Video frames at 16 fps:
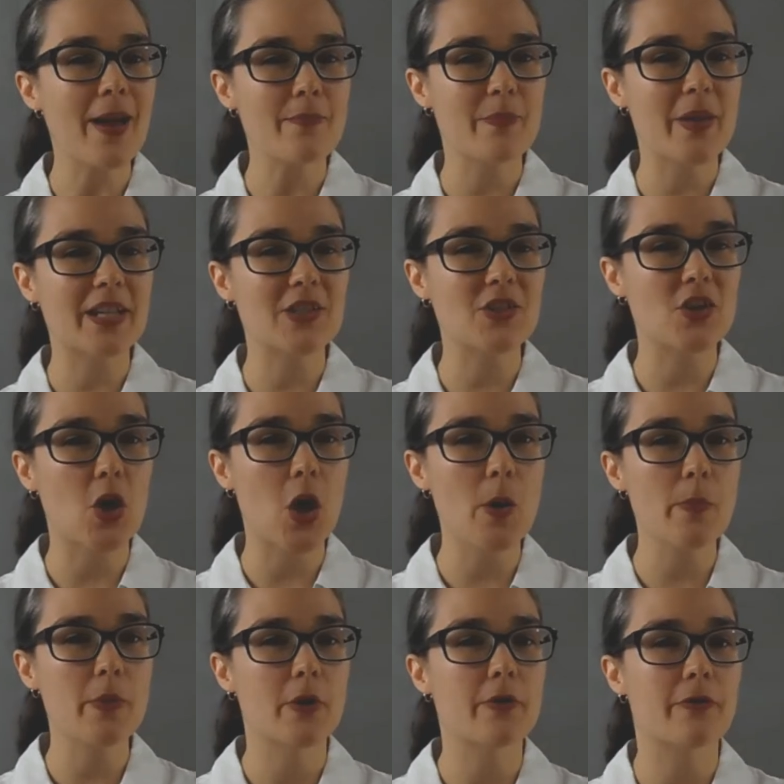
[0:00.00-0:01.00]
the right bench
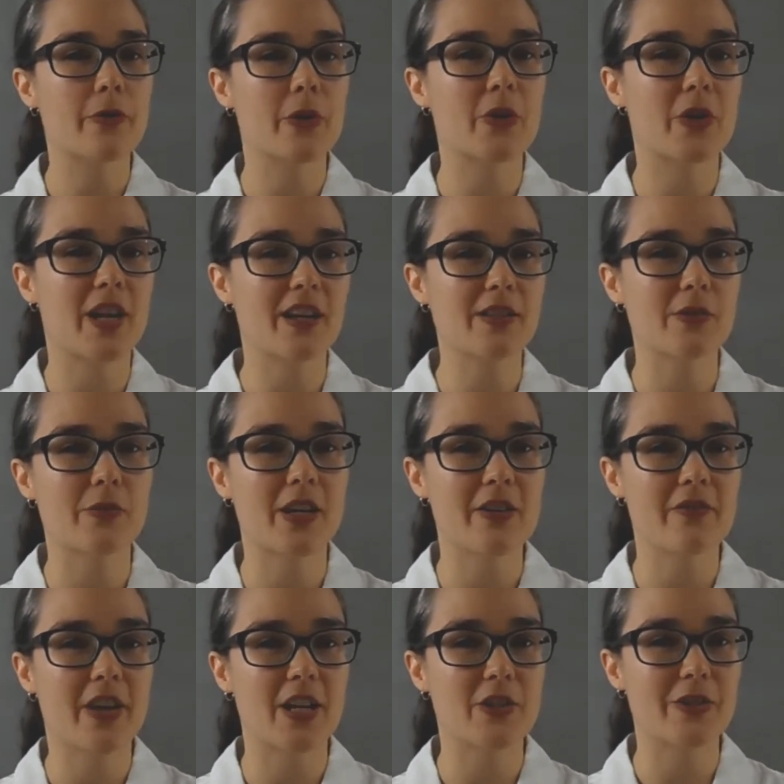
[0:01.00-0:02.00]
top for your next
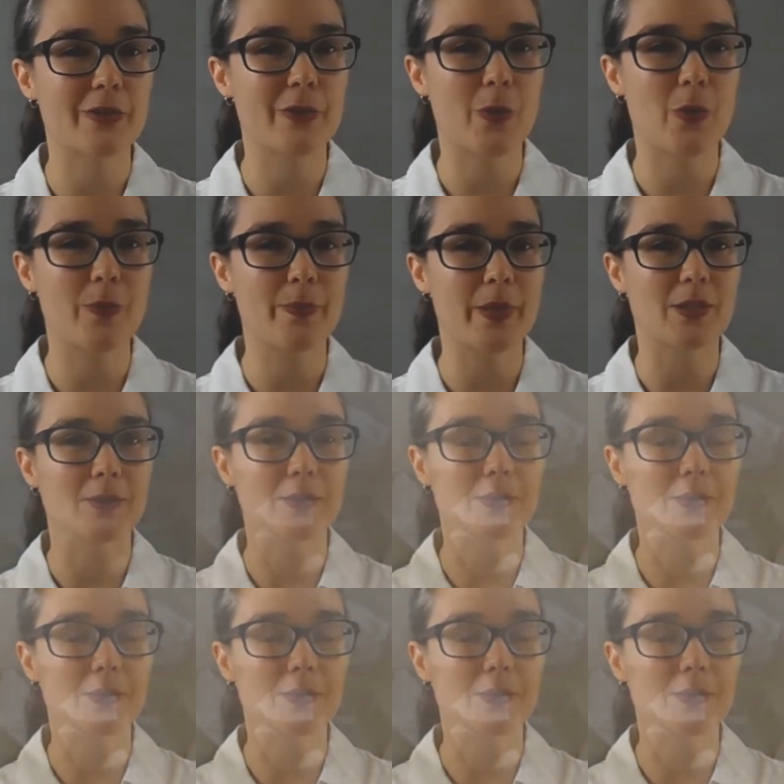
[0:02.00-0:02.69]
renovation or